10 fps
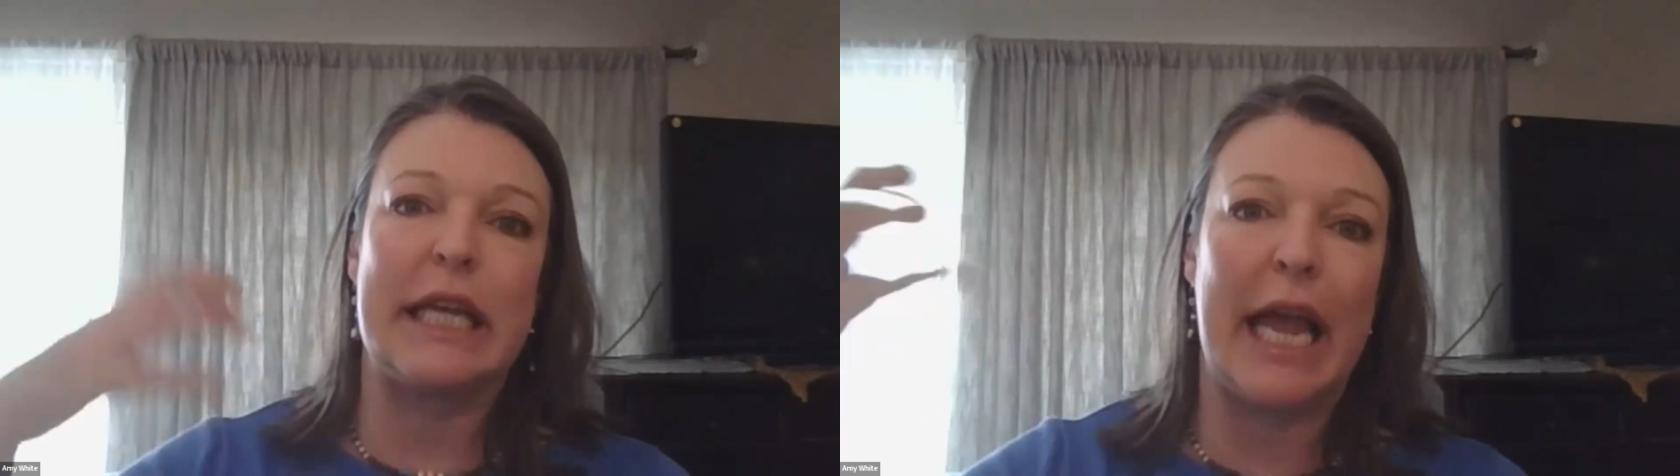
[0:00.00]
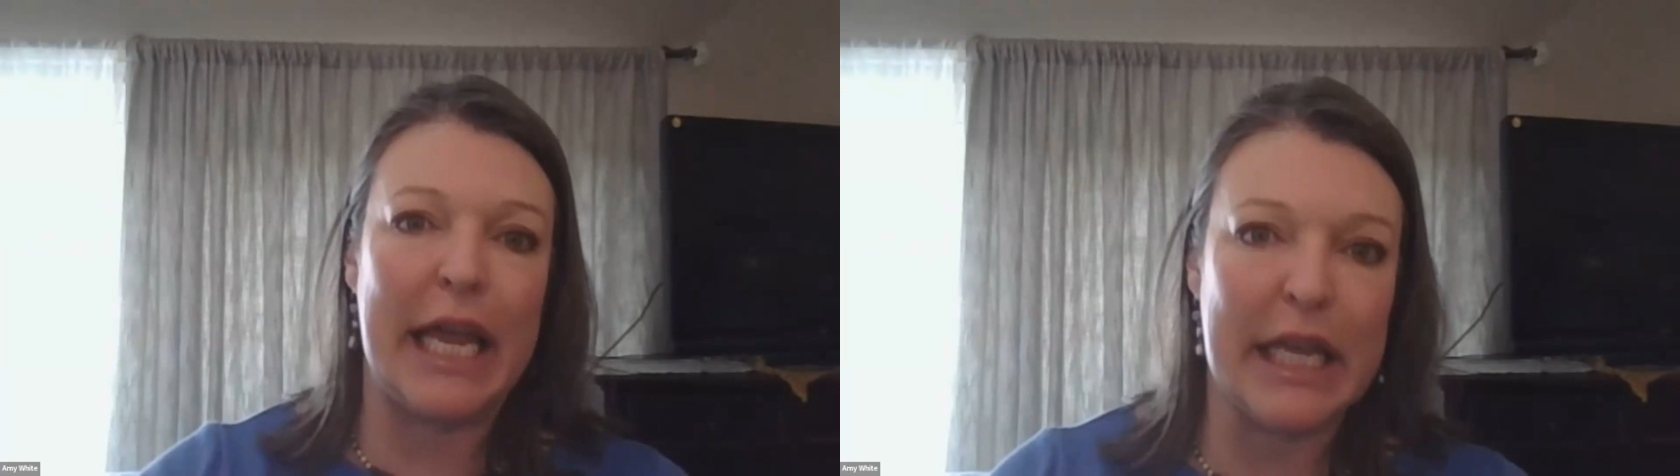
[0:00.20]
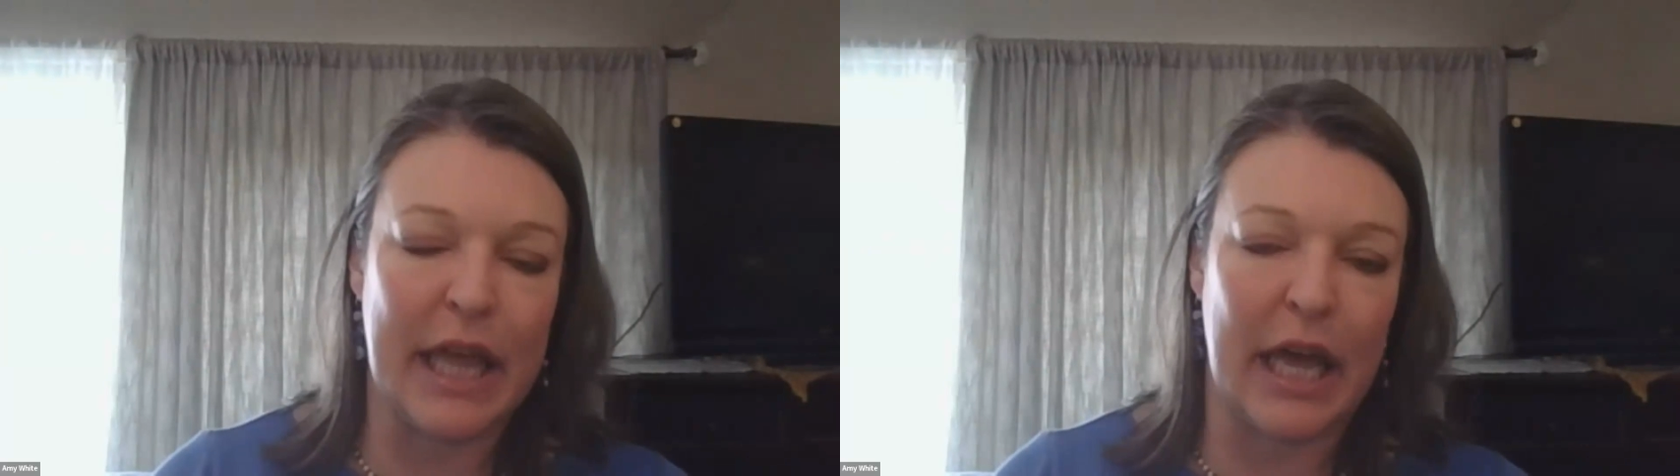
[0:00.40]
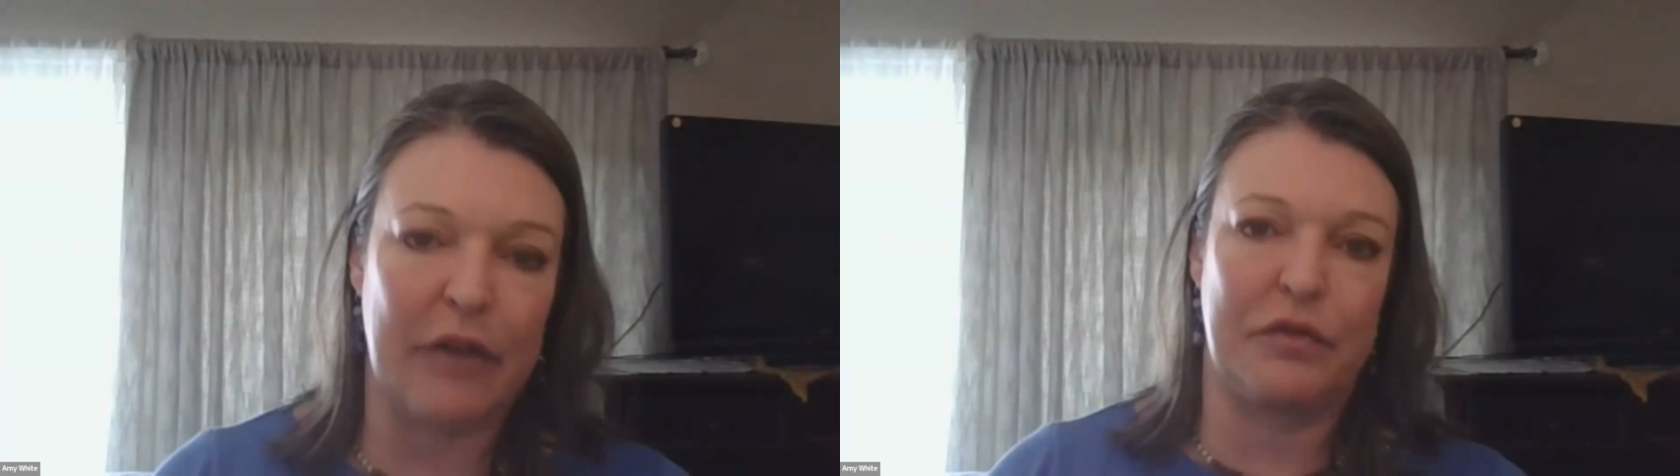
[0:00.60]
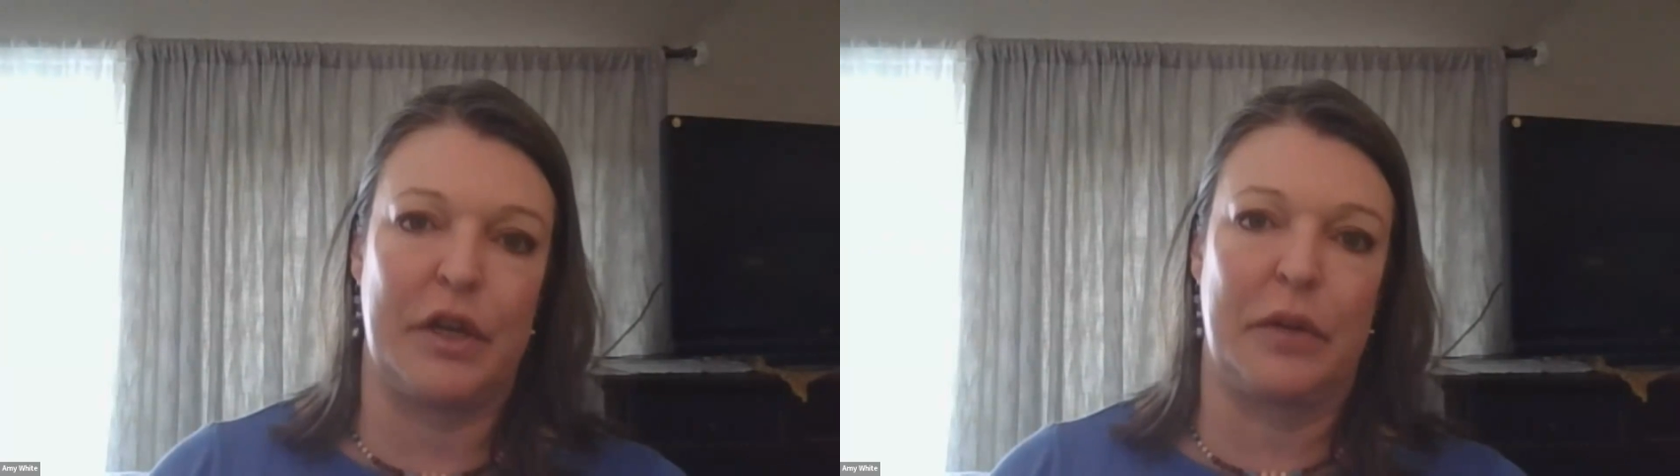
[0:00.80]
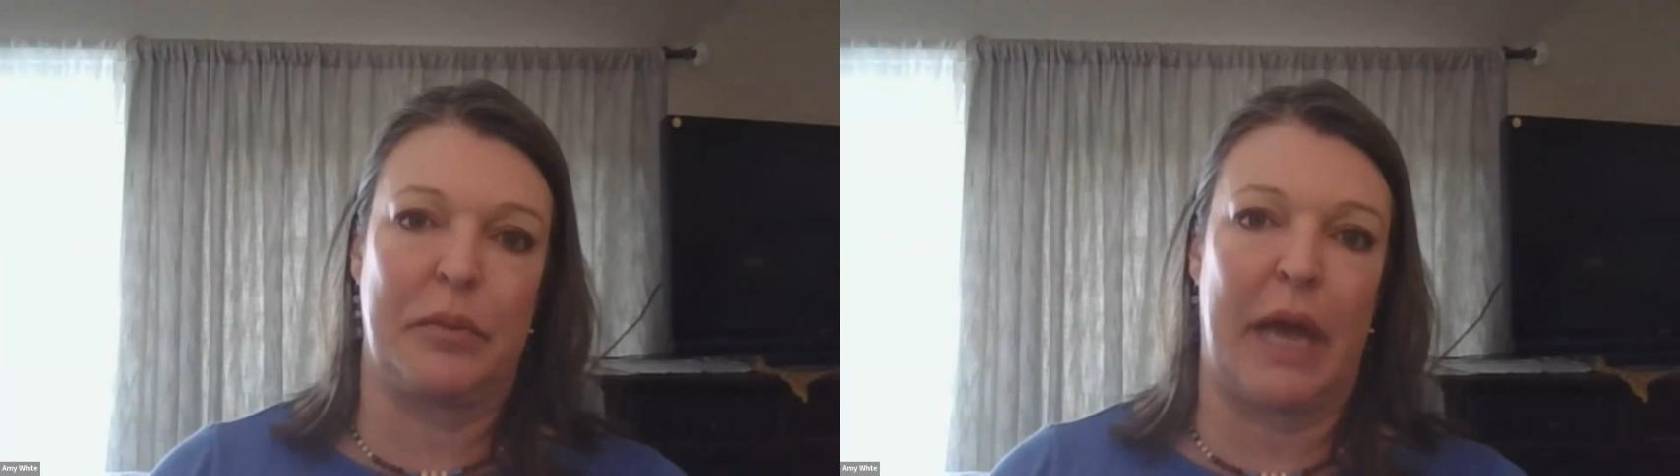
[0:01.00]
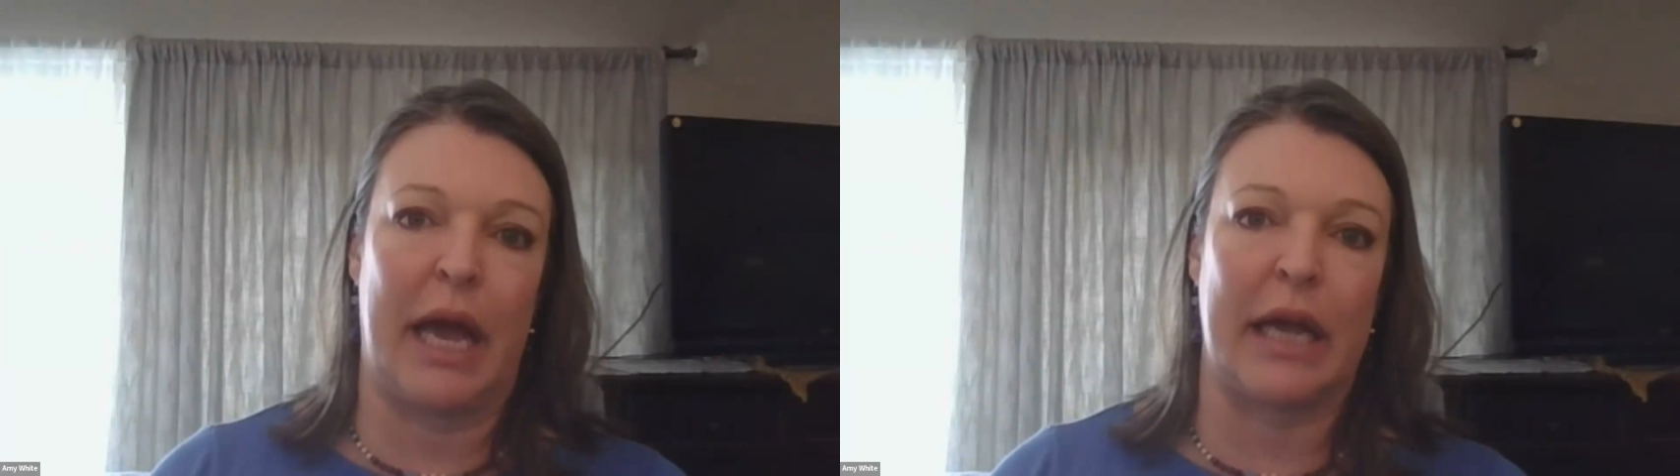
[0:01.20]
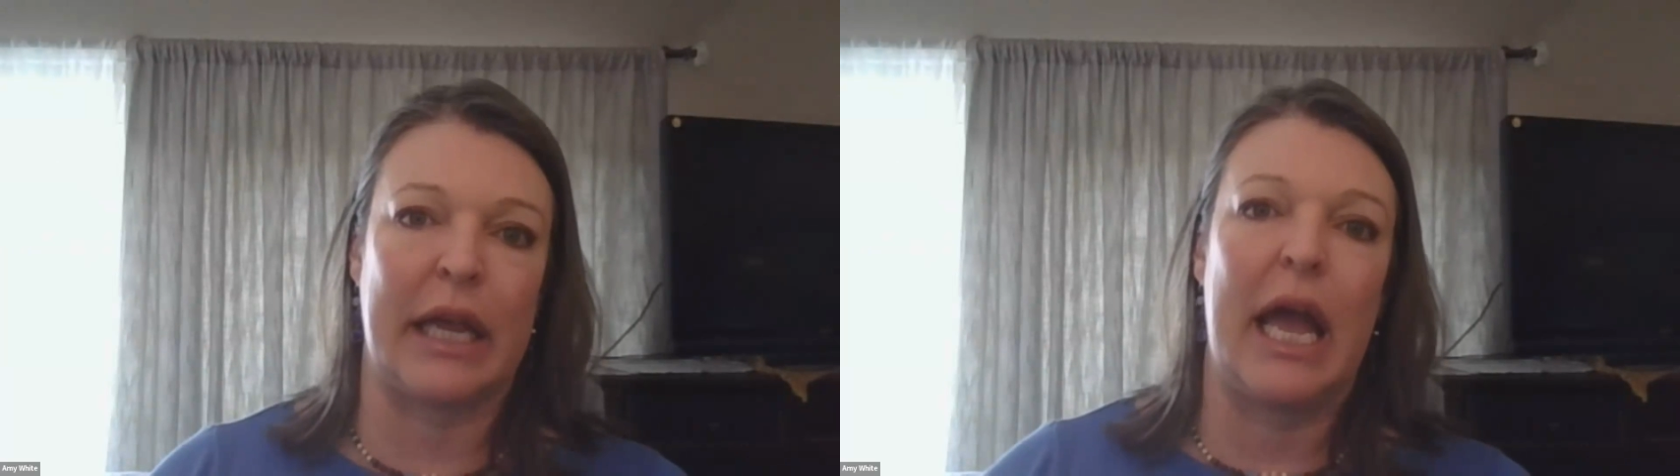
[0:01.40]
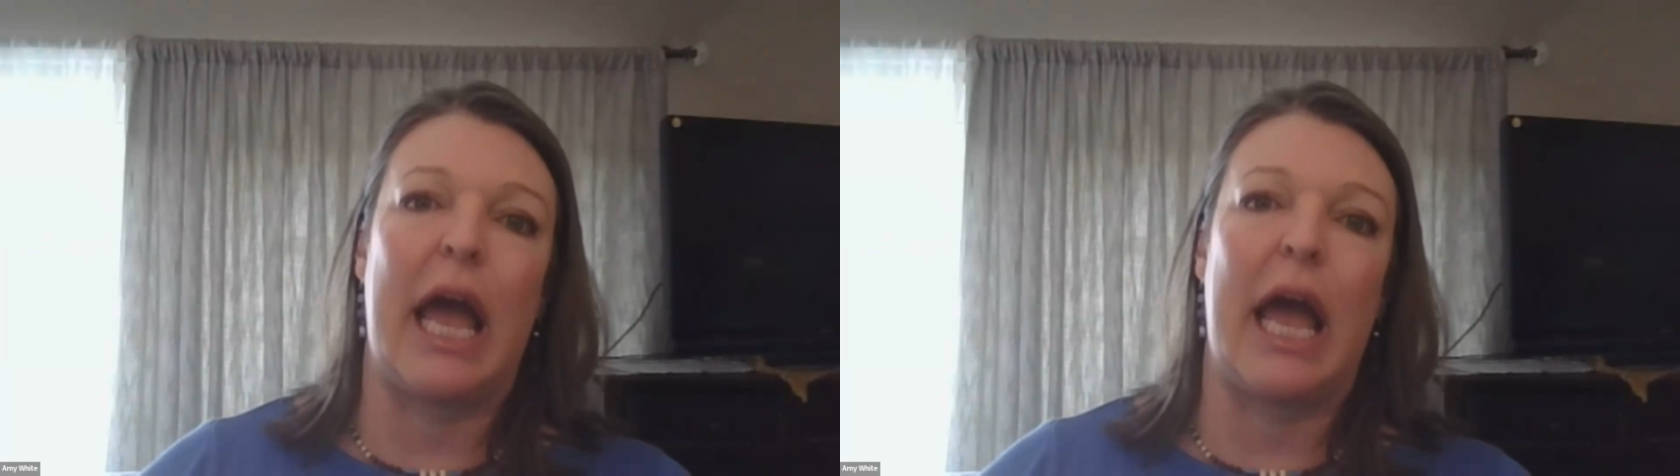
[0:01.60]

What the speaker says: take that feedback